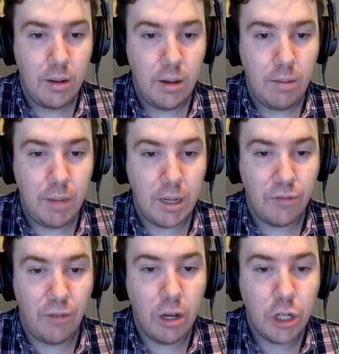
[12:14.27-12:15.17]
Because
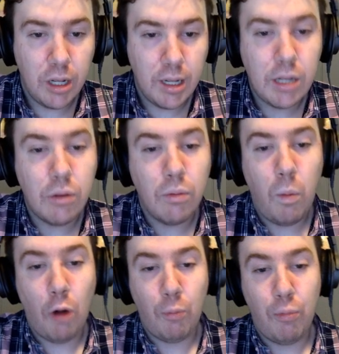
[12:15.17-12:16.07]
functionally, you
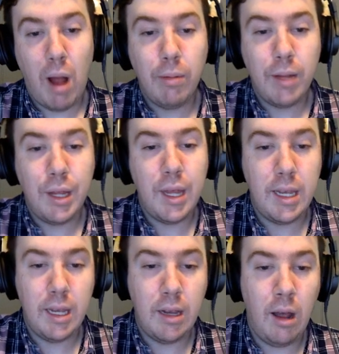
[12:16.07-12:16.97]
are probably
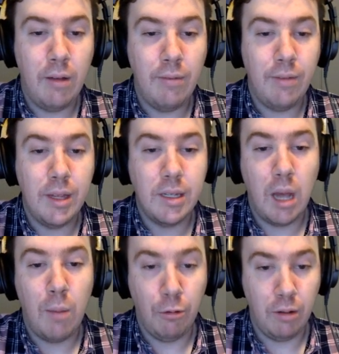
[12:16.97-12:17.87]
thinking of this
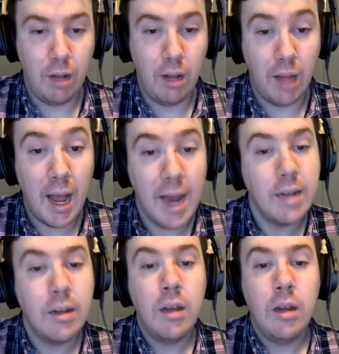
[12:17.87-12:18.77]
upper
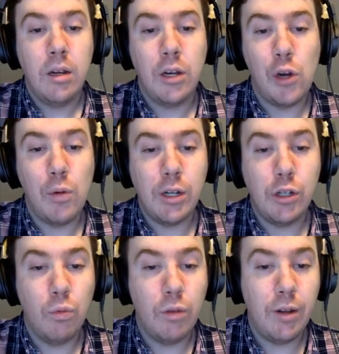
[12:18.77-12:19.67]
line going
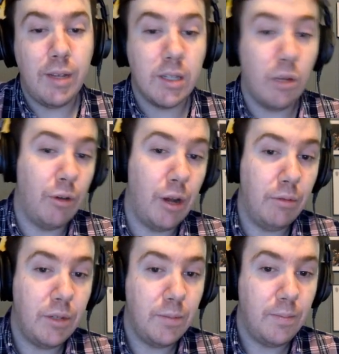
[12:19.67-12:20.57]
to one of these lower
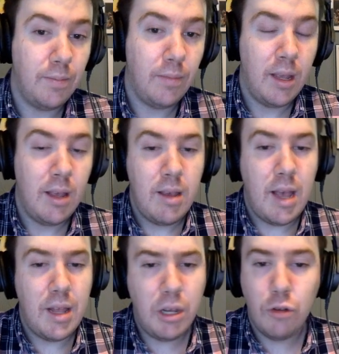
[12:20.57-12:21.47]
notes.
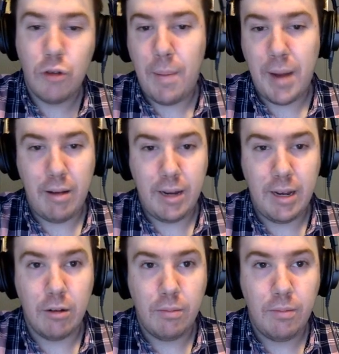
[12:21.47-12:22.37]
And then you could drop it out
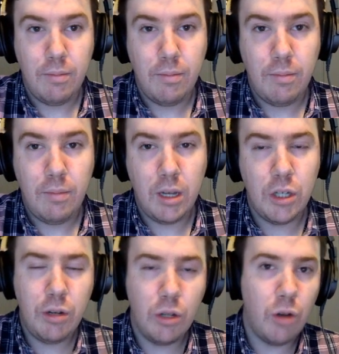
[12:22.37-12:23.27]
here. Because
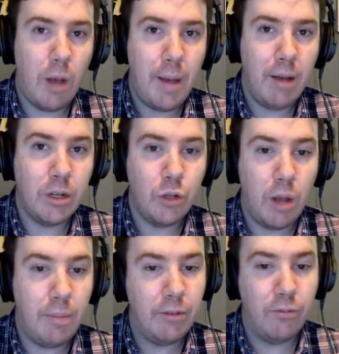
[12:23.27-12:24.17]
you can drop out and
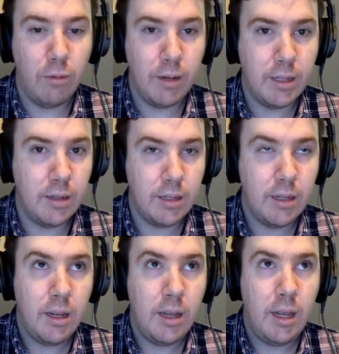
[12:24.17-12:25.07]
drop in voices
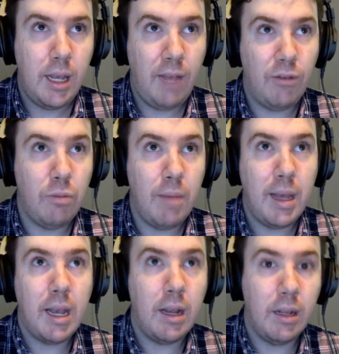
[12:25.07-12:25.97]
if you
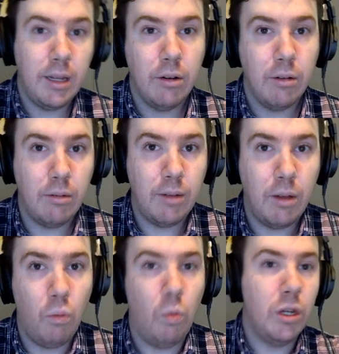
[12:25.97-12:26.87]
make it clear
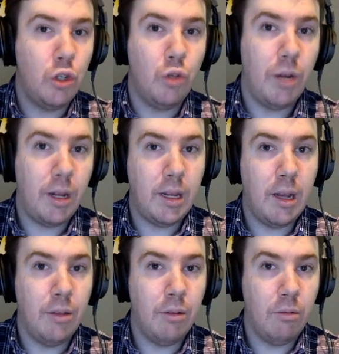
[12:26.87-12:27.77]
that one is joining the
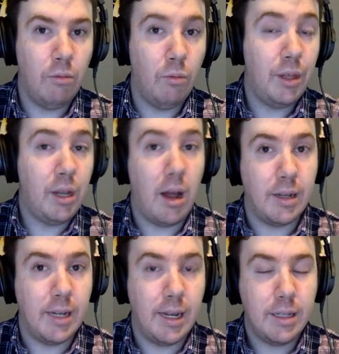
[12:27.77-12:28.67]
other with
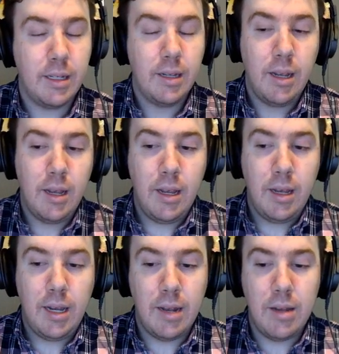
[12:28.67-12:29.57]
context.
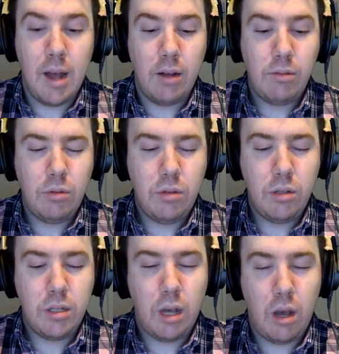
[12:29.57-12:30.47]
Again, not
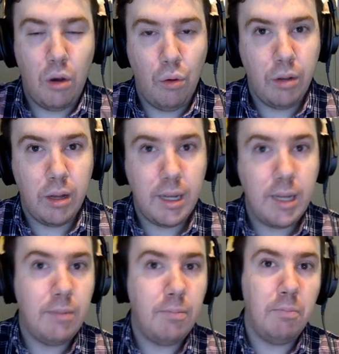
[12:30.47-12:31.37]

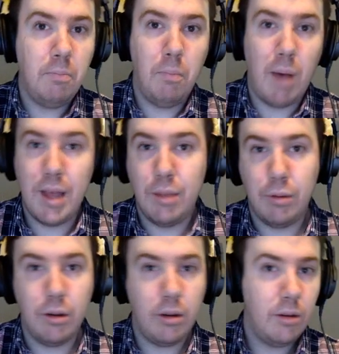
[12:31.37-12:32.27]
totally by the
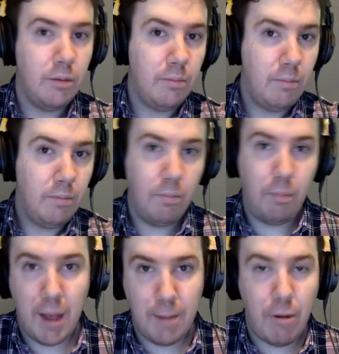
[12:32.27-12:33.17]
book,
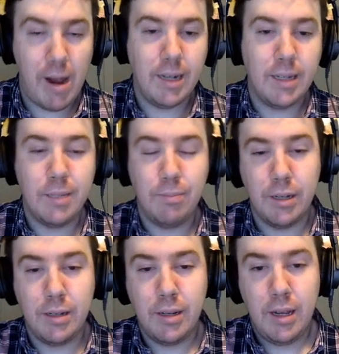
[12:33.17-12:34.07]
by practice,
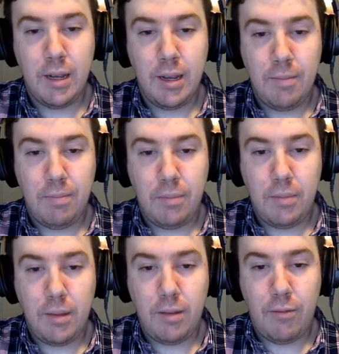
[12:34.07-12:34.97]
but
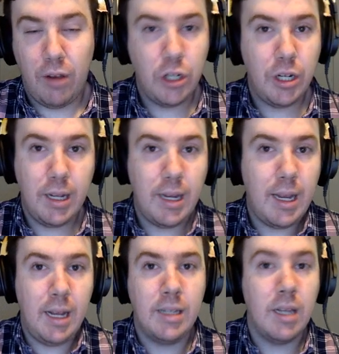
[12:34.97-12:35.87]
functionally
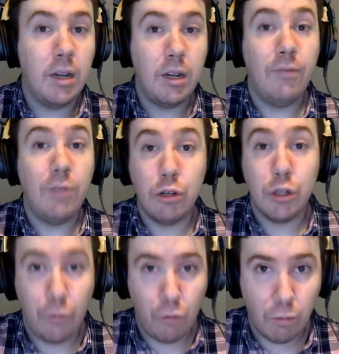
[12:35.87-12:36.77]
it's not going to confuse your
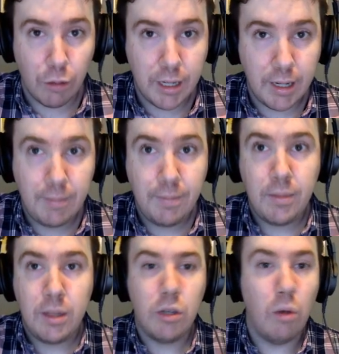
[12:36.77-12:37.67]
performers any.
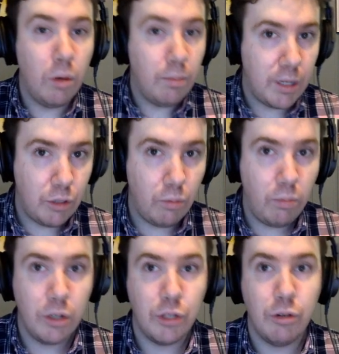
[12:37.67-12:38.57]
So I wouldn't be too
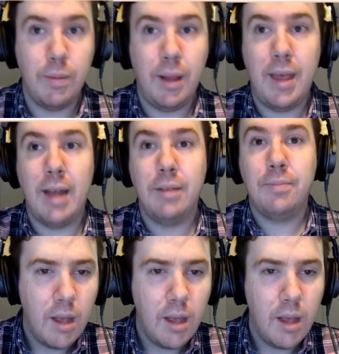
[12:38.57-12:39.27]
concerned about that.